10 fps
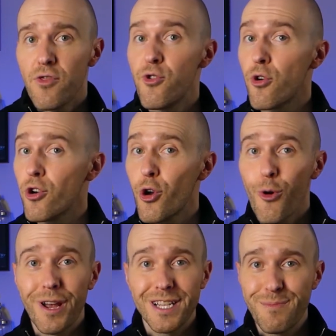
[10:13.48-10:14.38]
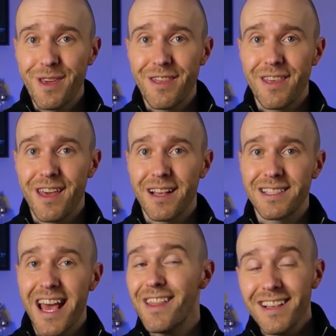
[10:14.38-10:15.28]
There are going to be
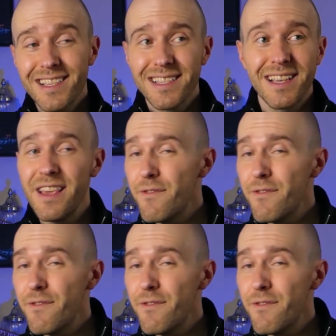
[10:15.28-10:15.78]
things, and this is